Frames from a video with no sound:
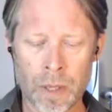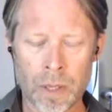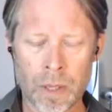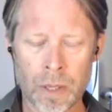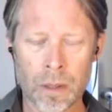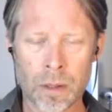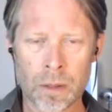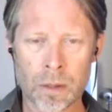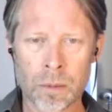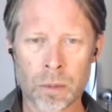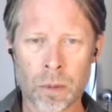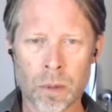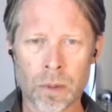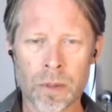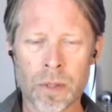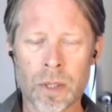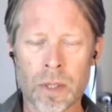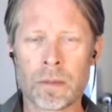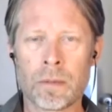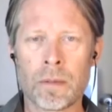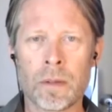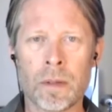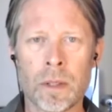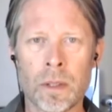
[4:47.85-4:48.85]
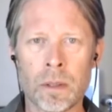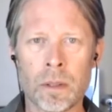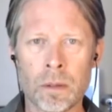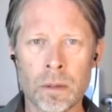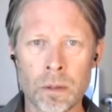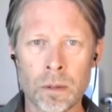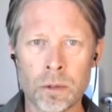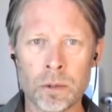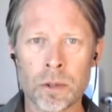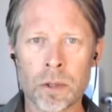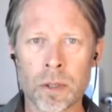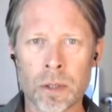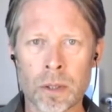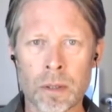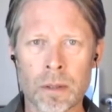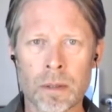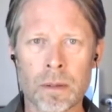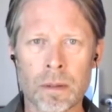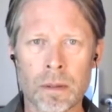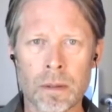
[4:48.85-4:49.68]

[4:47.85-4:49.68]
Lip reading: is what's given the illusion